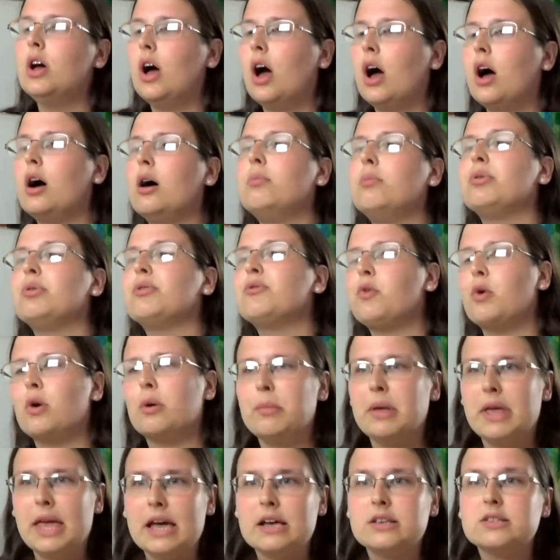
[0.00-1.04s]
uh,
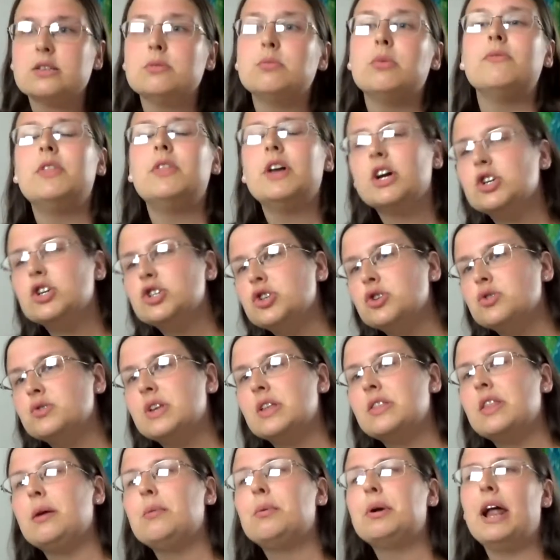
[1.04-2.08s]
performing at some of their shows
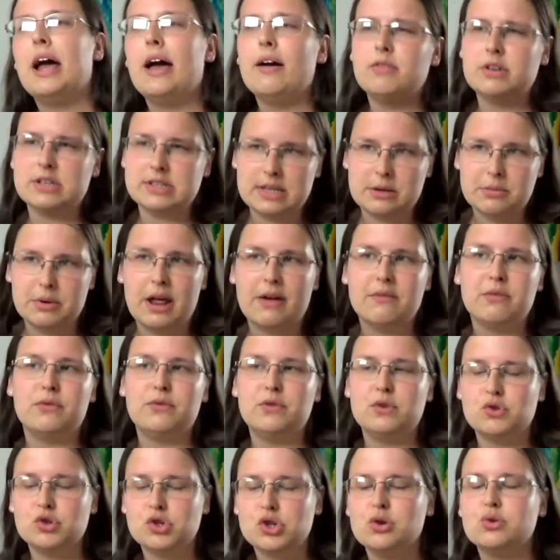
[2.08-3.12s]
that they would have because they would have a
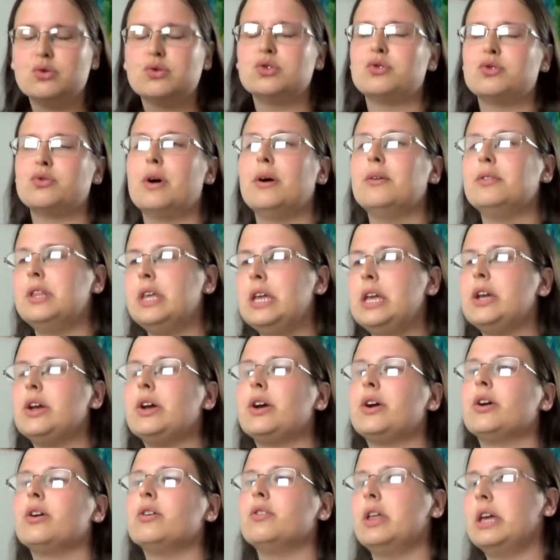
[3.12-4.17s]
few shows throughout the
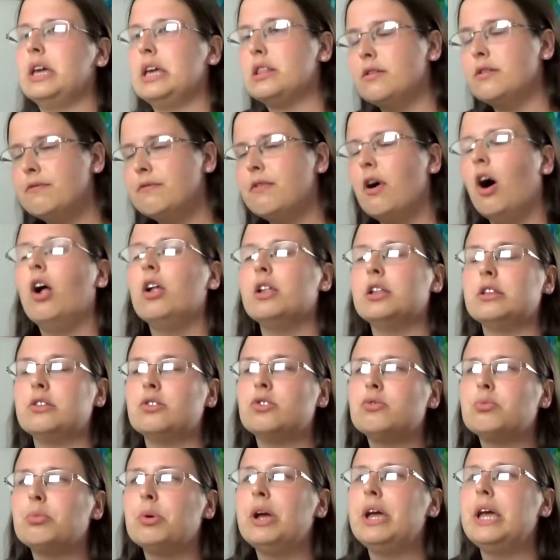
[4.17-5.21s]
year, like in the fall and the
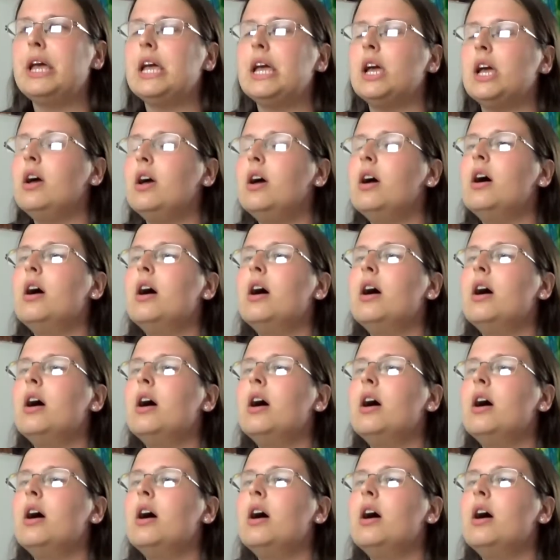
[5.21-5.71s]
spring.